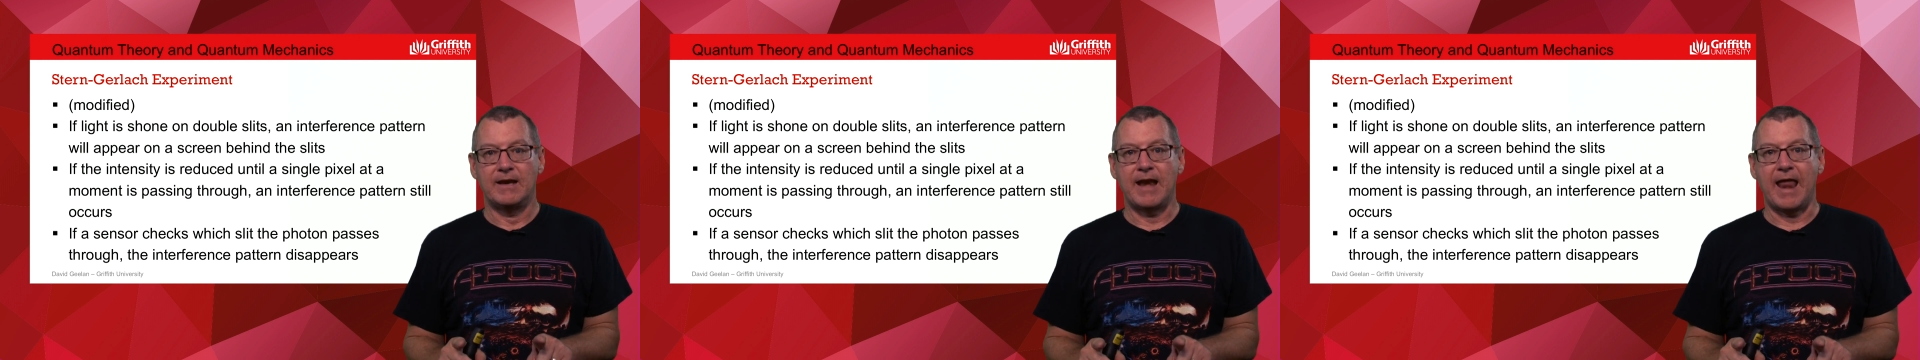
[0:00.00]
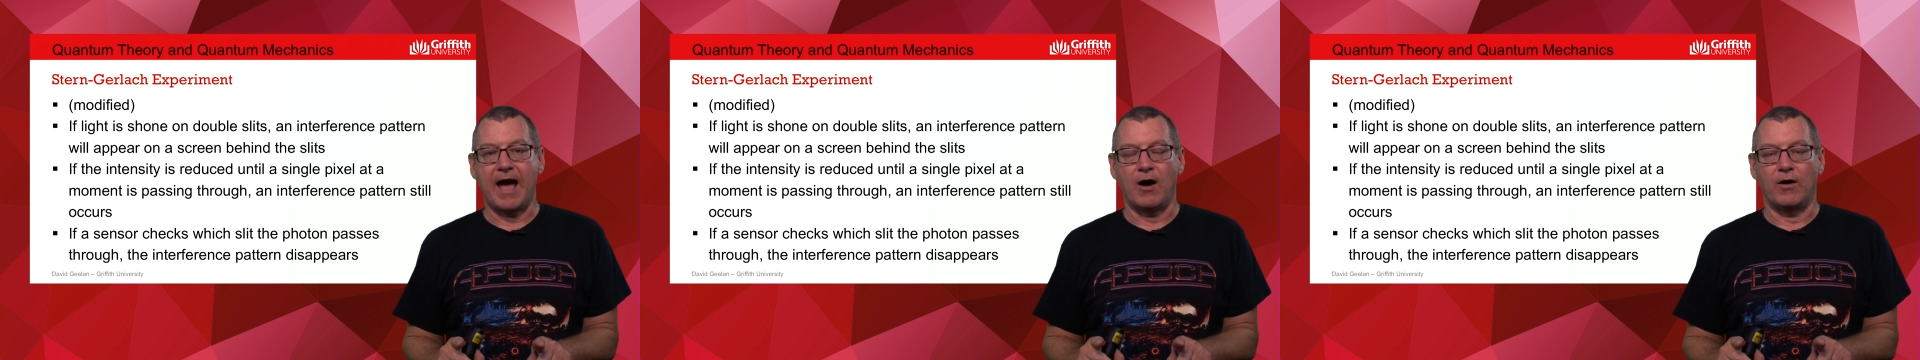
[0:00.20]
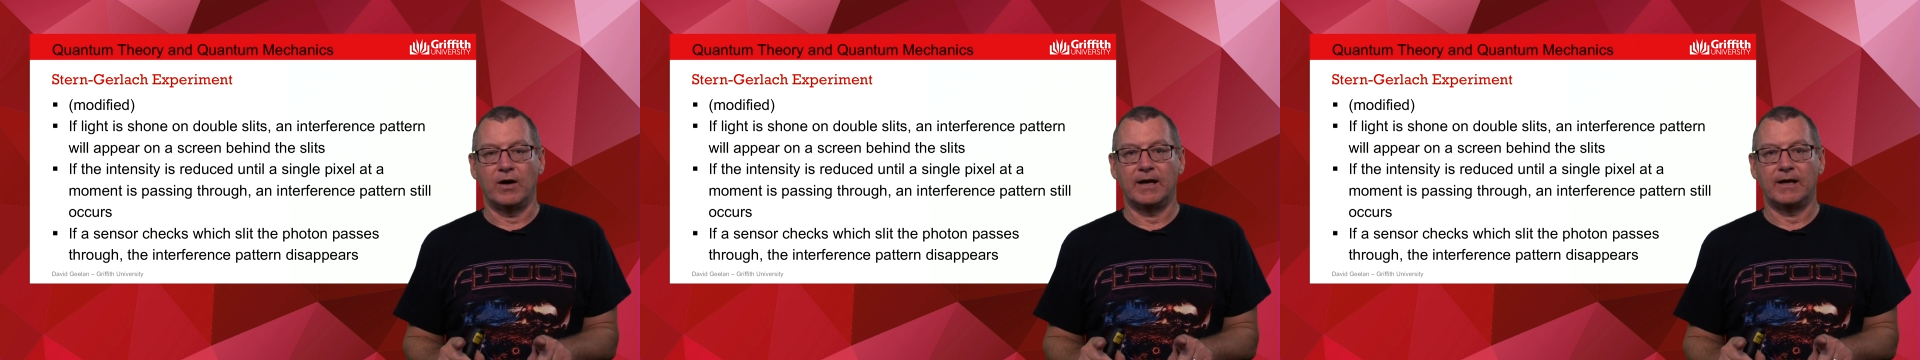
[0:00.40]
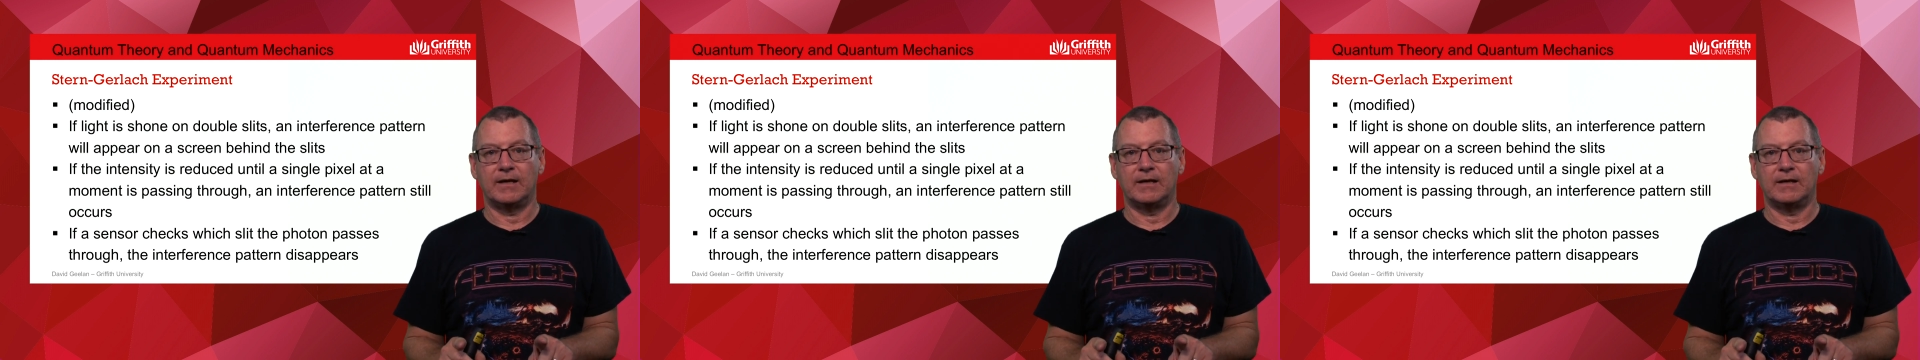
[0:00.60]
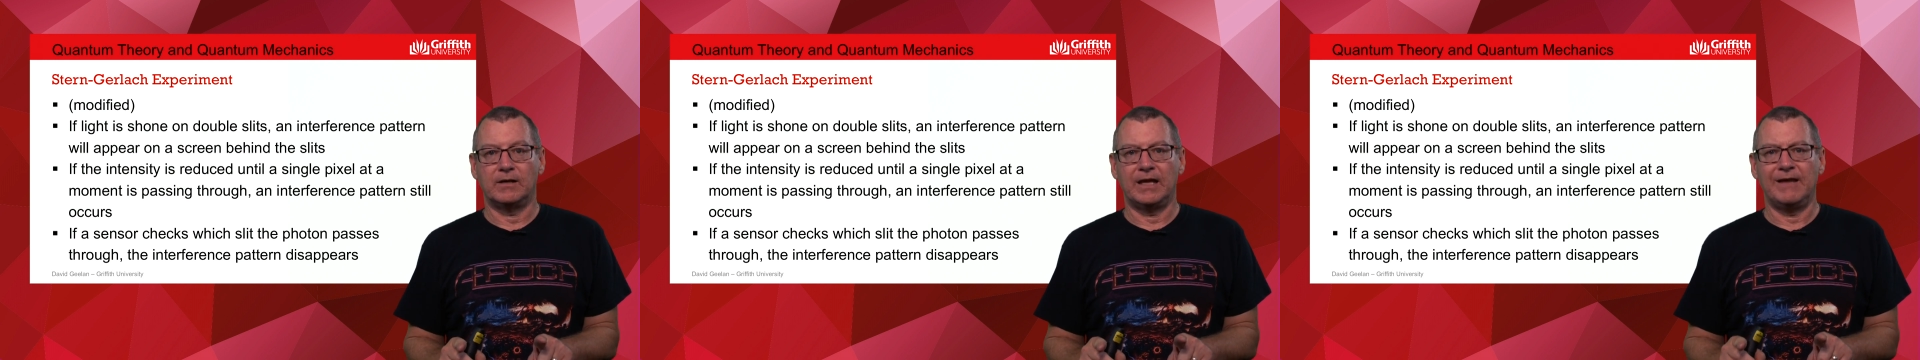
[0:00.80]
Now,
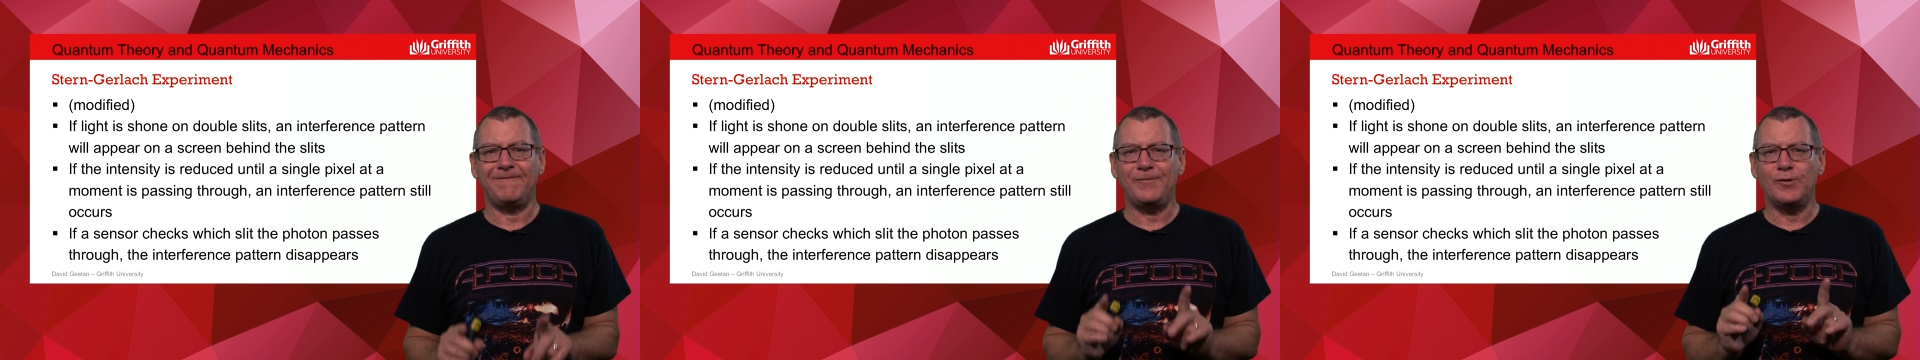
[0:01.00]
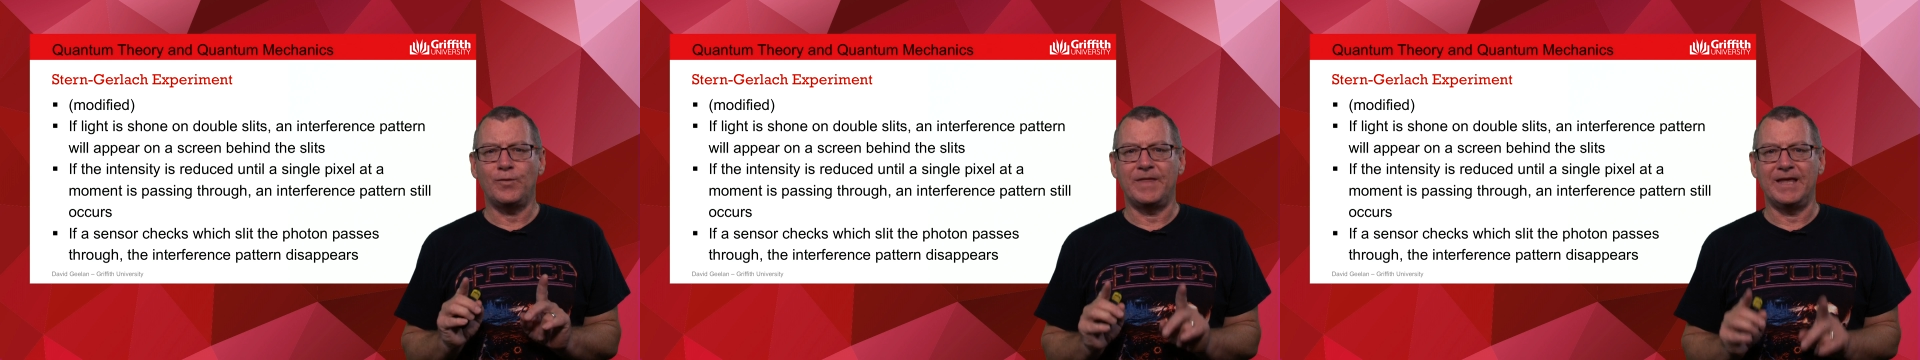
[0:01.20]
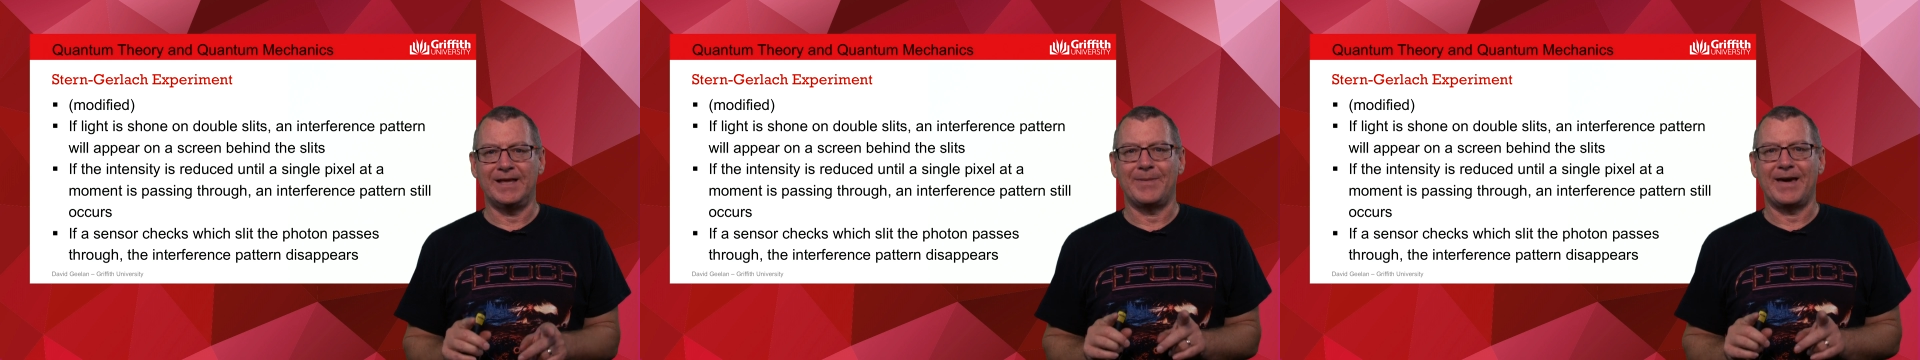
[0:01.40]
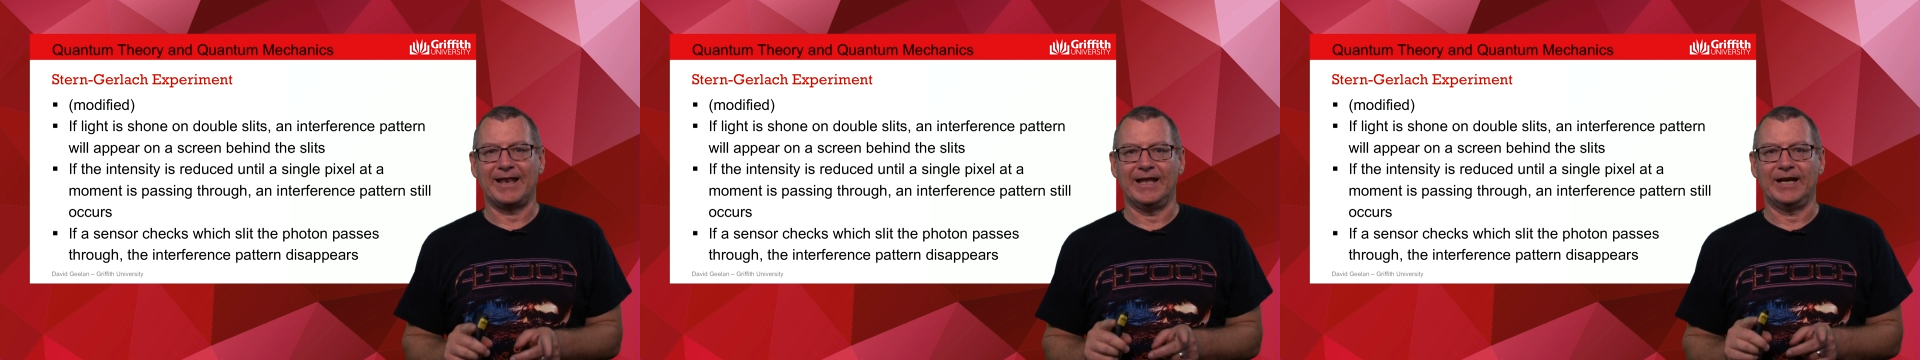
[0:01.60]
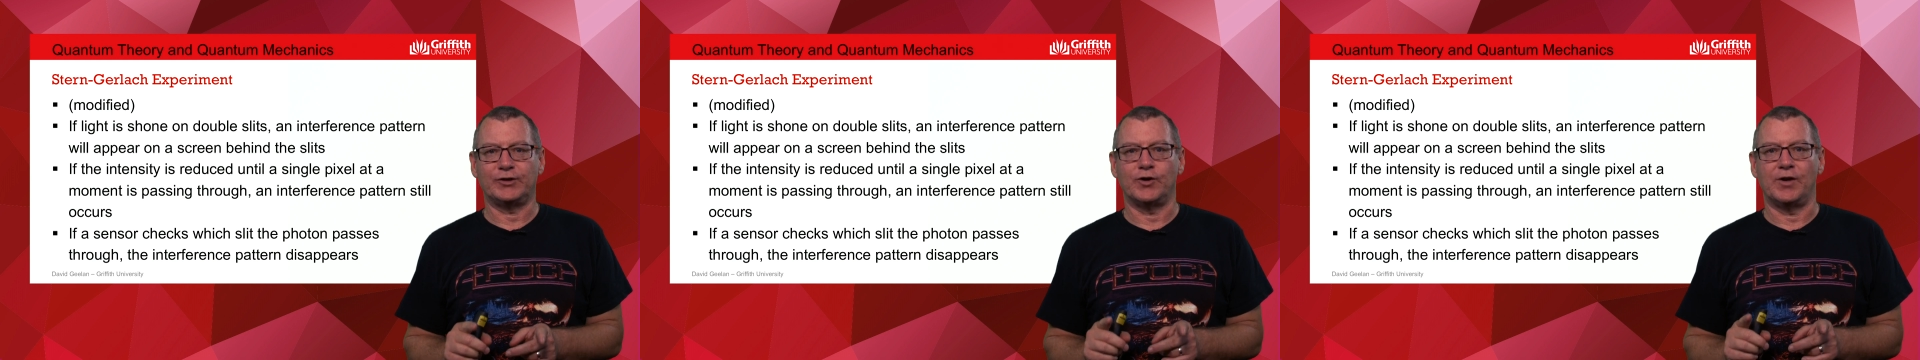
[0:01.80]
if you think about
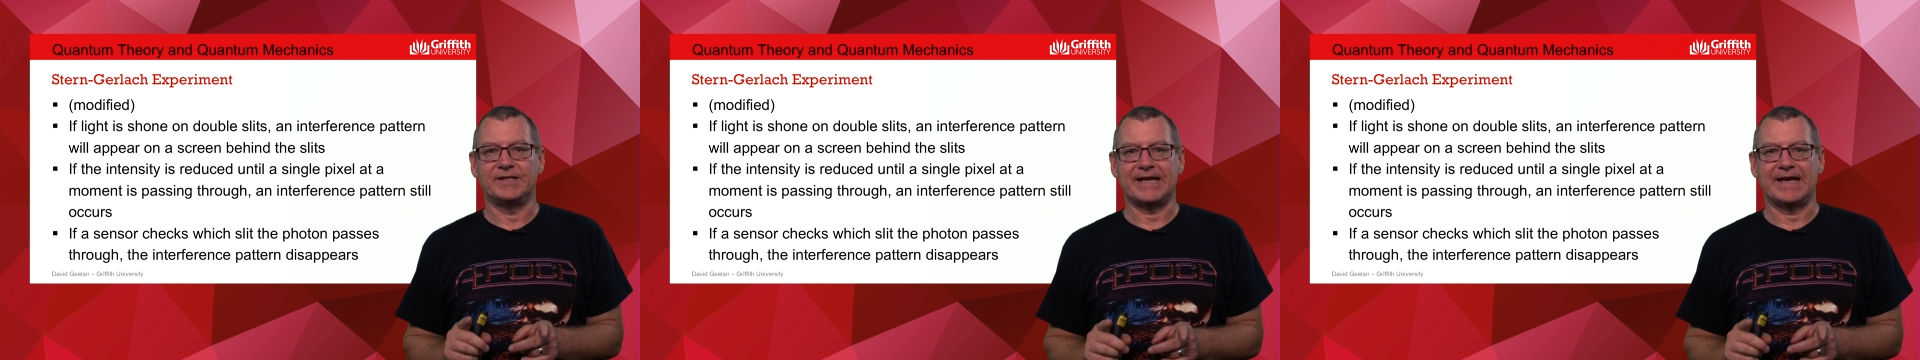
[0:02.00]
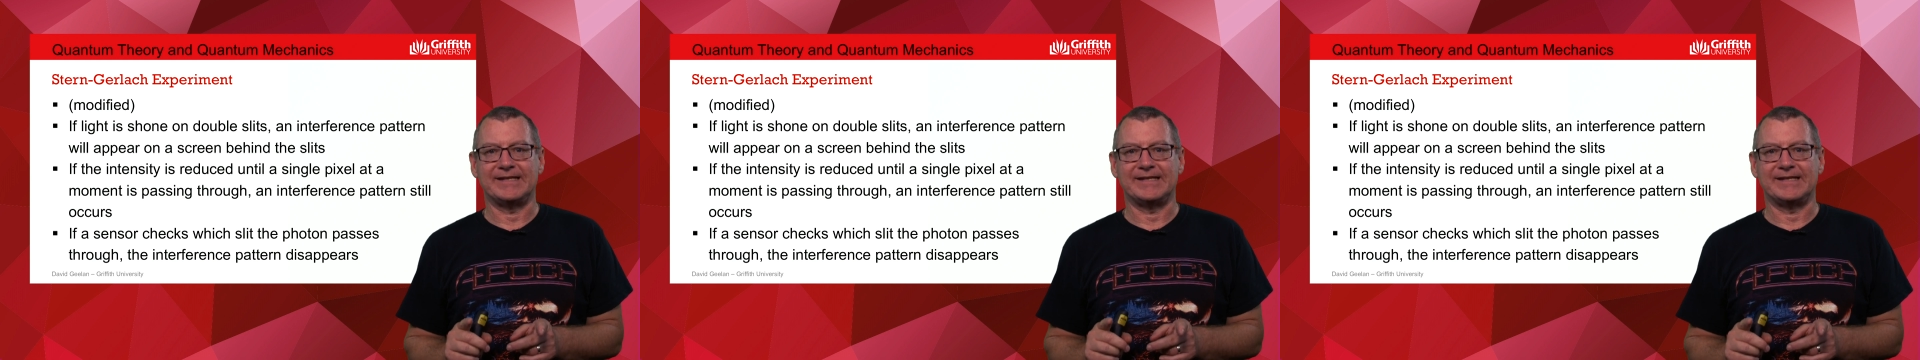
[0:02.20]
electrons